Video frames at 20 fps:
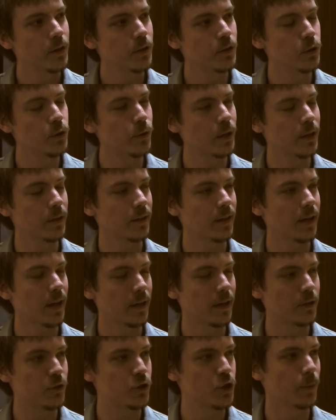you can
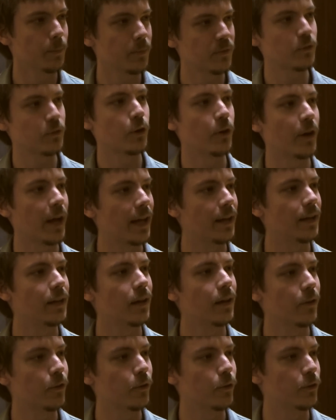kind of jumpstart any
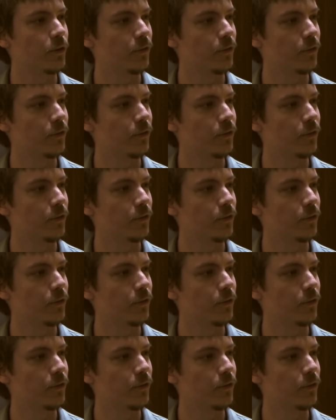other